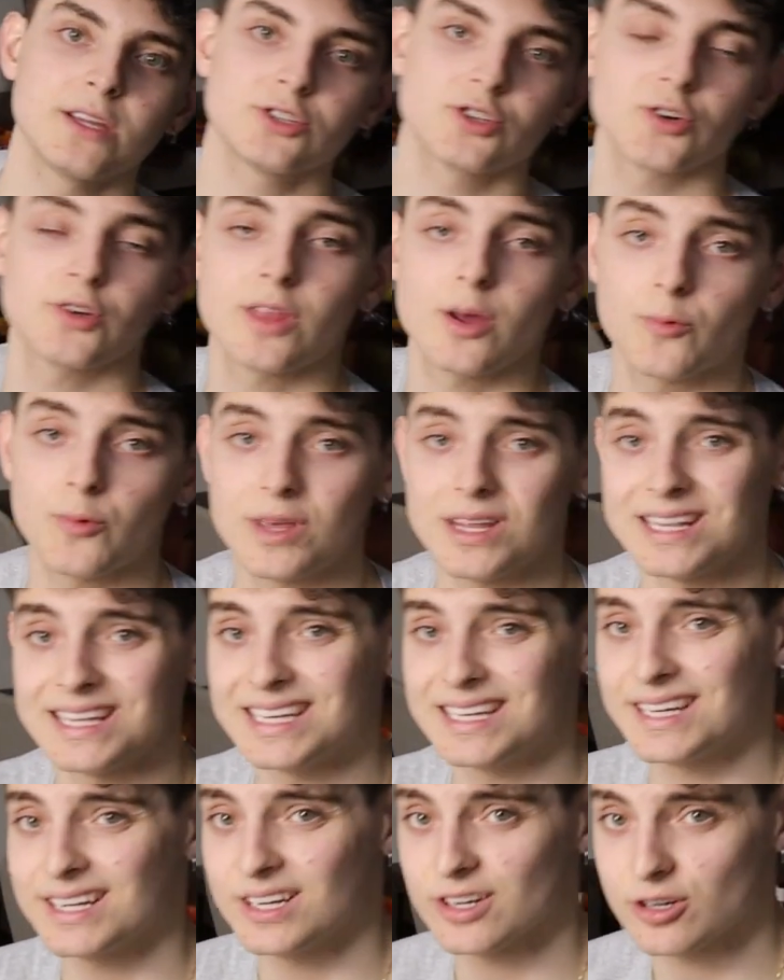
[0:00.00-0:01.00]
sure that we
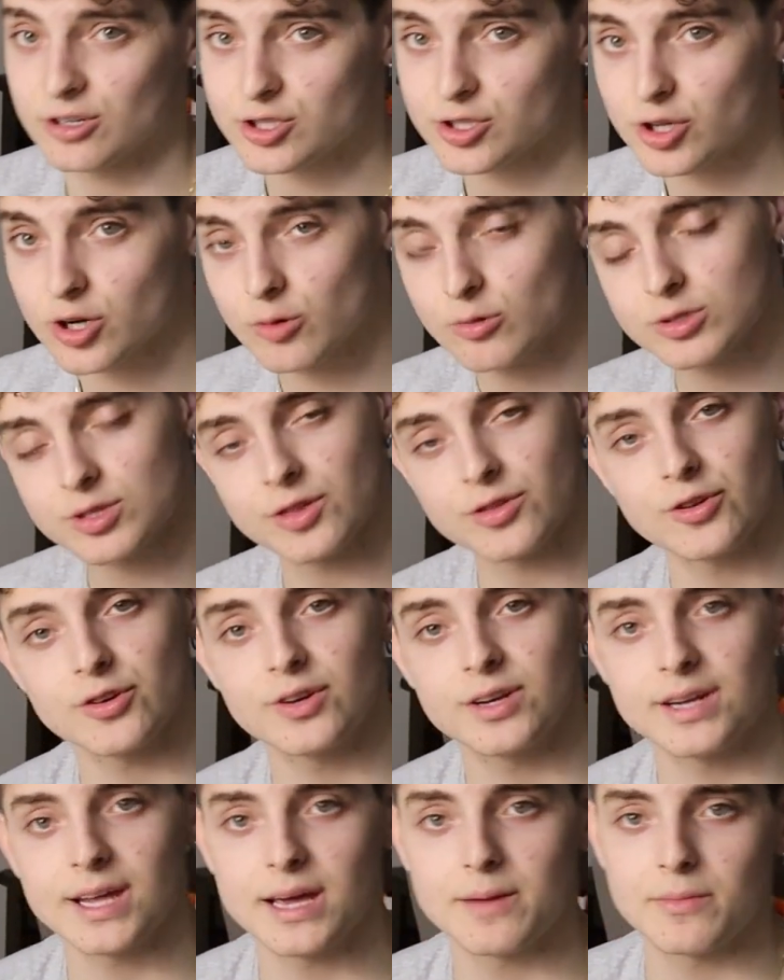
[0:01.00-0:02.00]
needed in our store was a
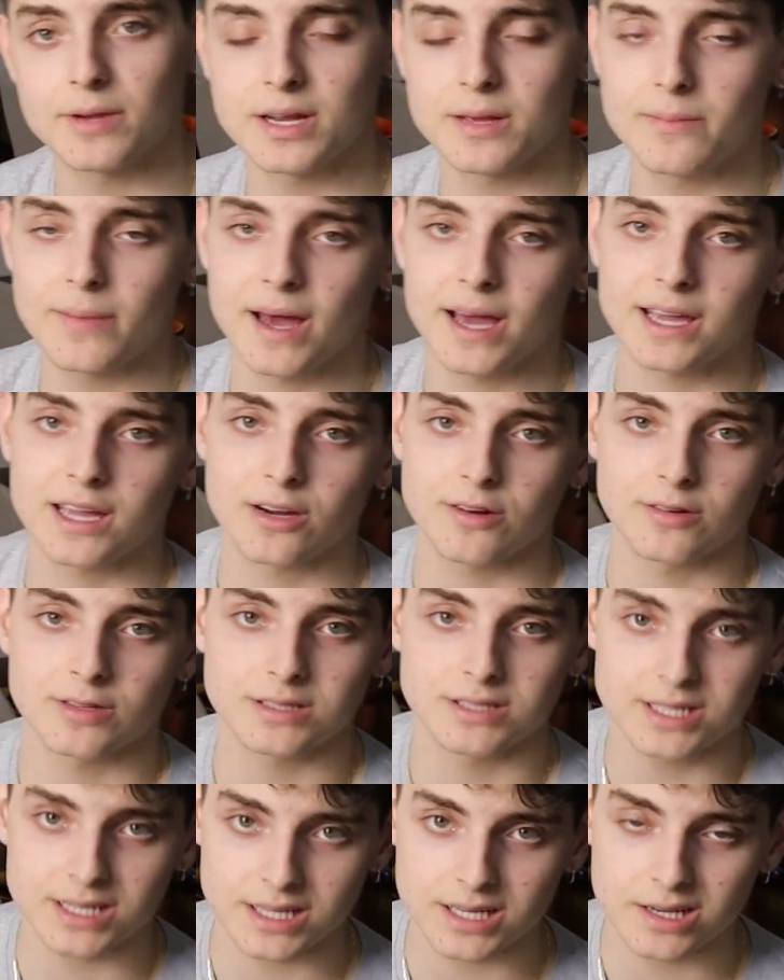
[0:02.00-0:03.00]
30-day money back
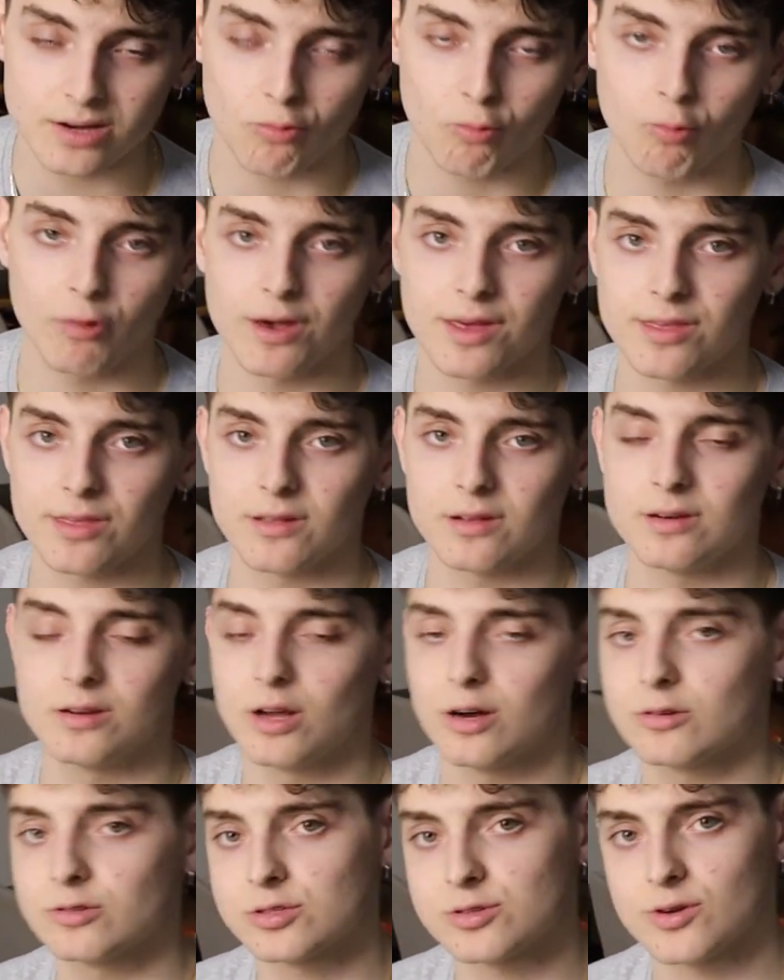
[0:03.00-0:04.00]
guarantee with
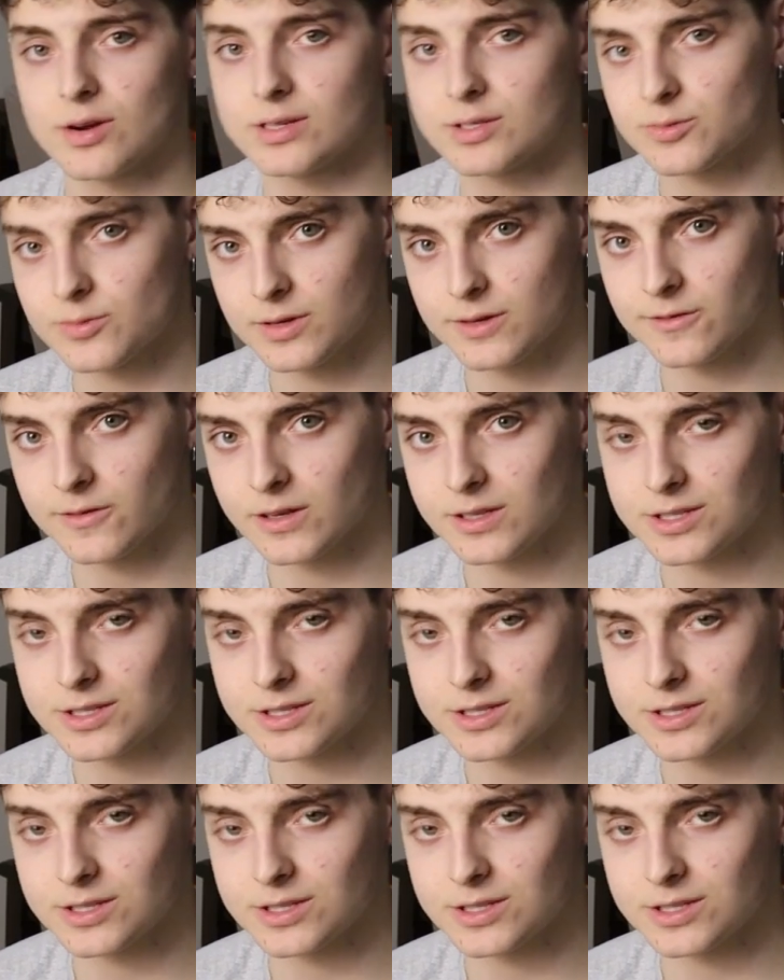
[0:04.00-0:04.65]
no stress refunds.